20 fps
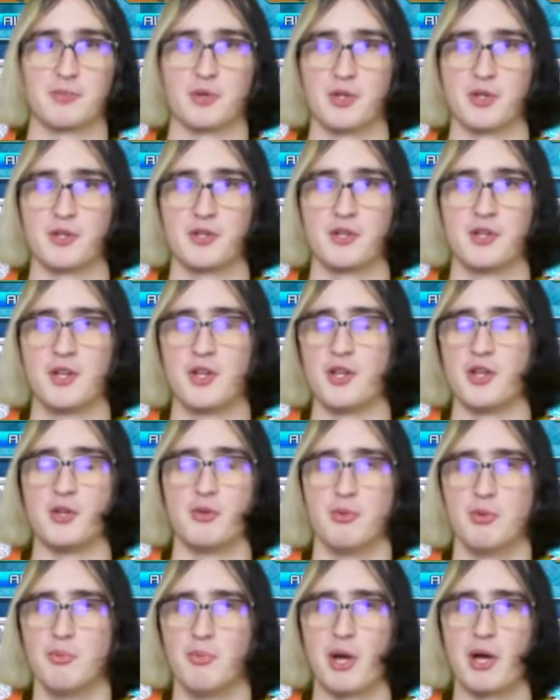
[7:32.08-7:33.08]
but you
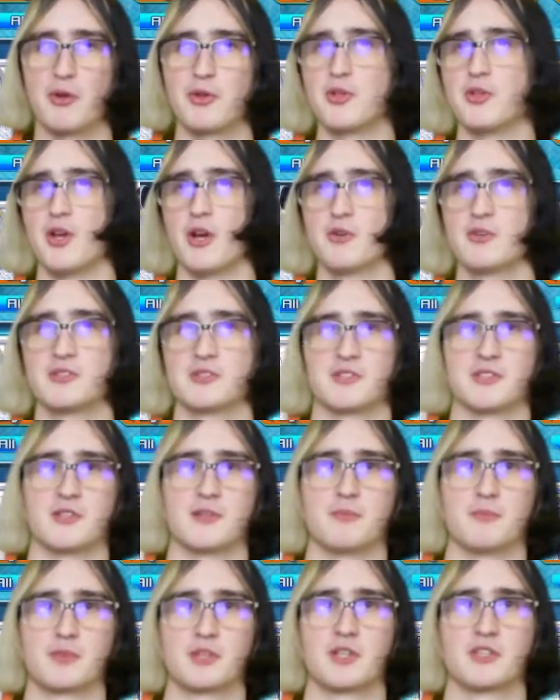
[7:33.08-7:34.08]
would barely notice
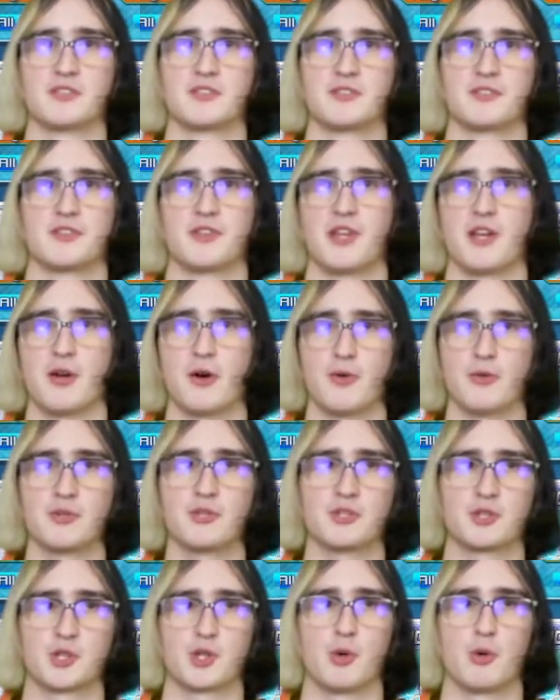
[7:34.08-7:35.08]
them because they only
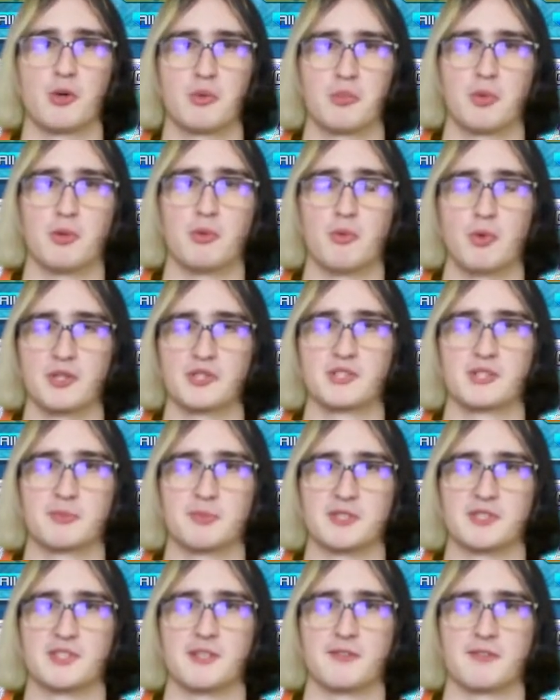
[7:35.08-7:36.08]
show up in one
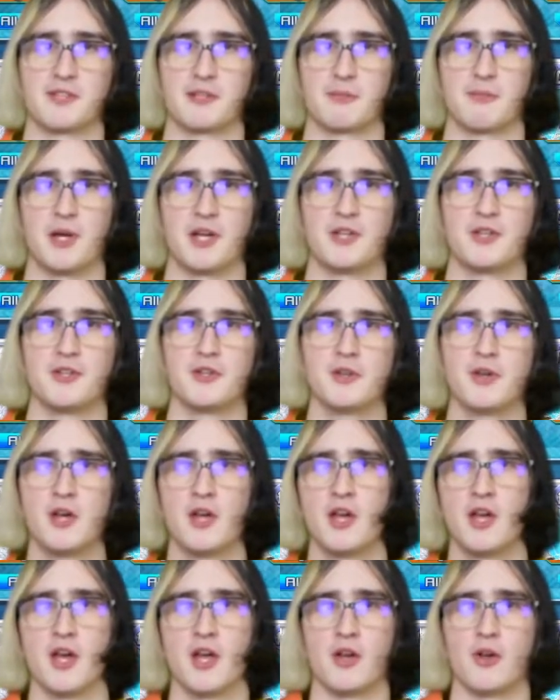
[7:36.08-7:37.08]
specific menu,
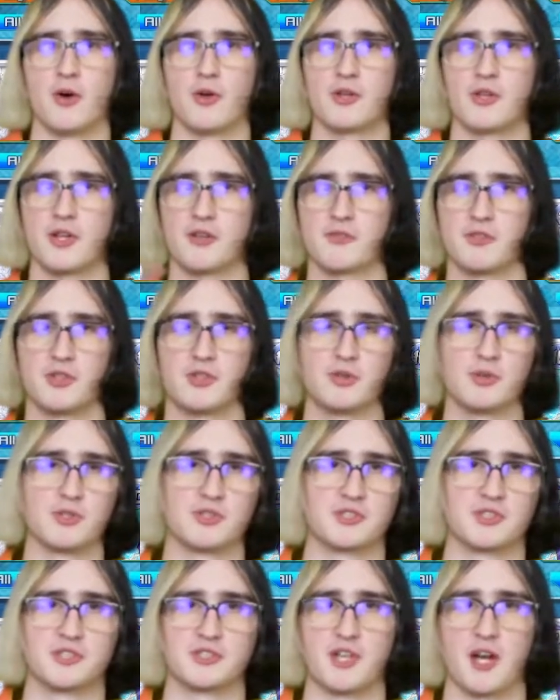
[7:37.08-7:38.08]
and all you have to do
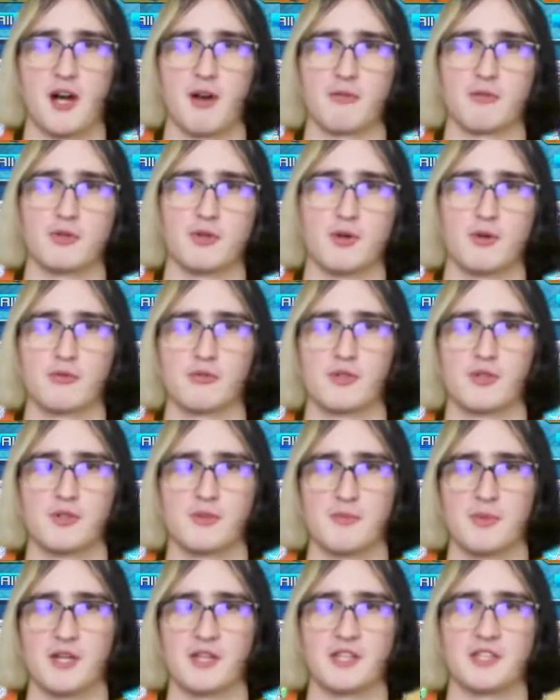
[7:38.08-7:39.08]
is just hover over
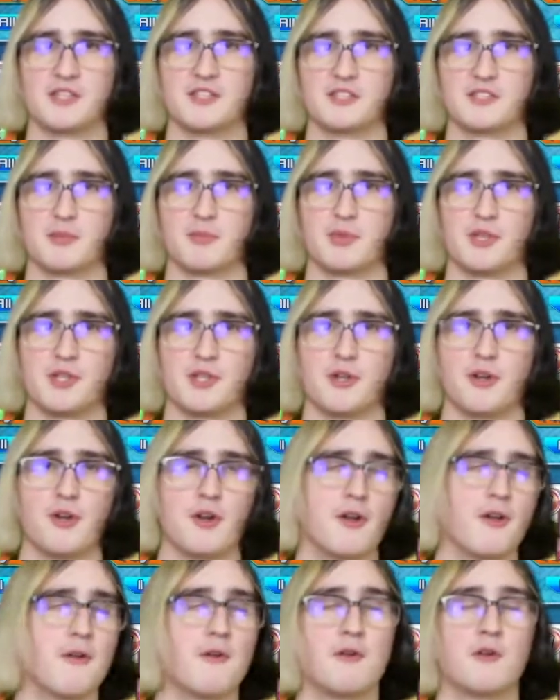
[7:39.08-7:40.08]
them and they disappear.
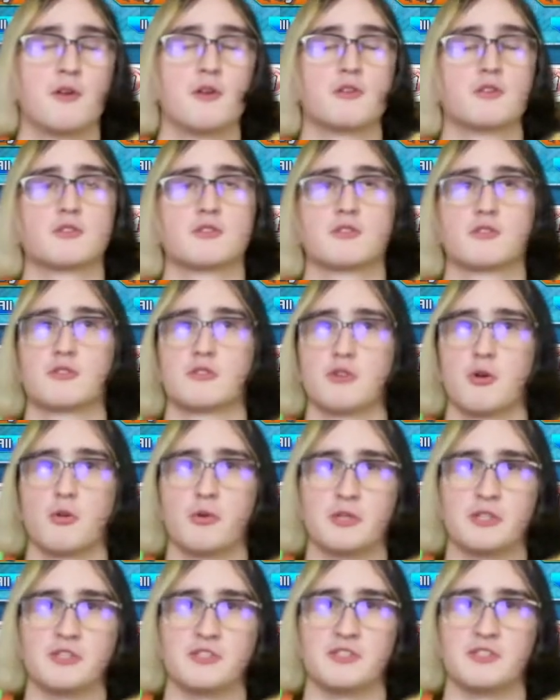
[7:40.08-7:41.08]
So
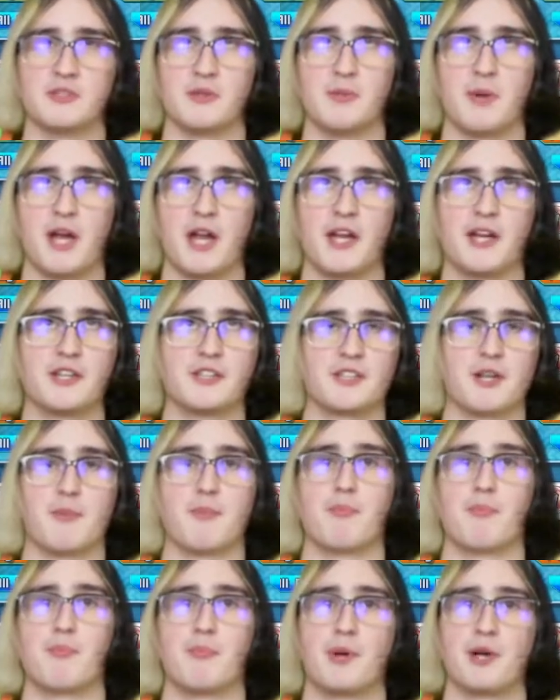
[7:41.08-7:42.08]
easy to manage
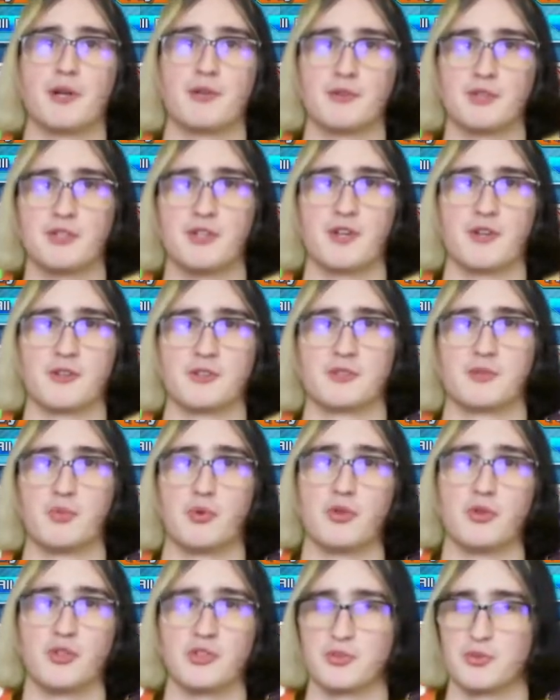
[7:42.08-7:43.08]
and barely
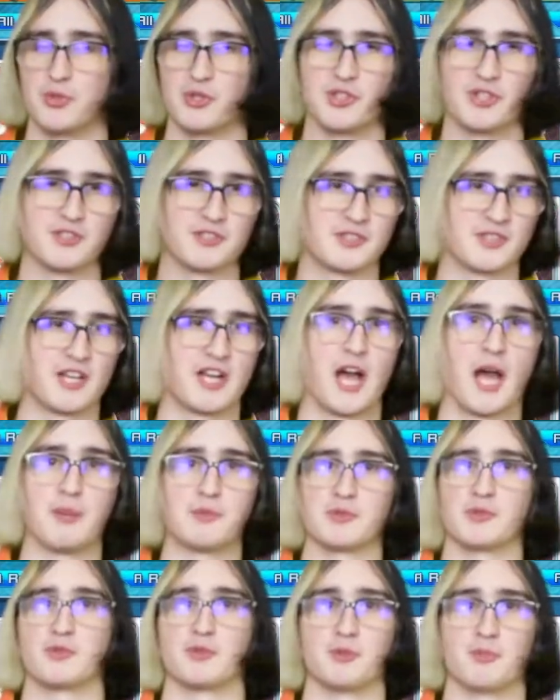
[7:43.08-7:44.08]
noticeable. This one does it
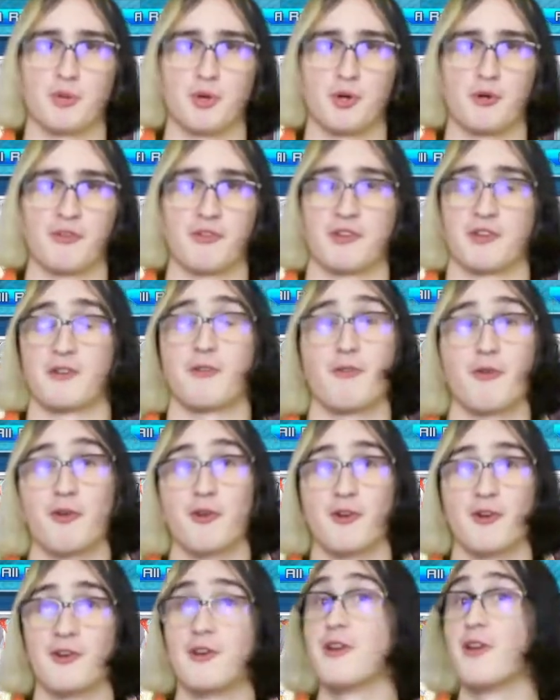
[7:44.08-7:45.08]
absolutely perfect
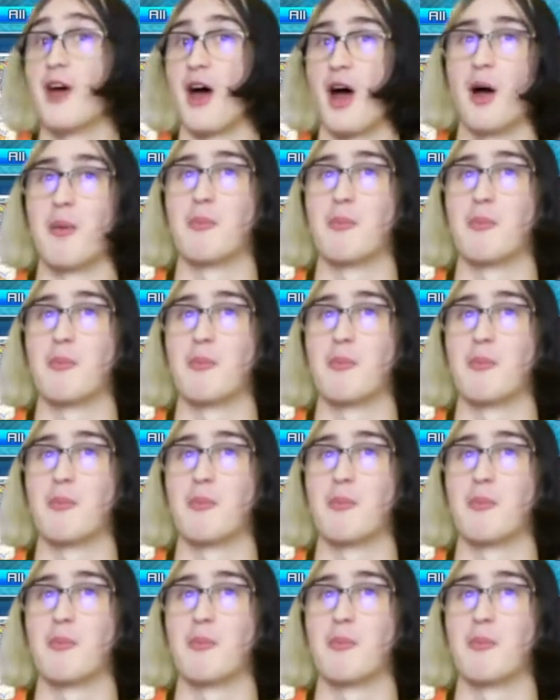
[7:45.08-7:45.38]
for a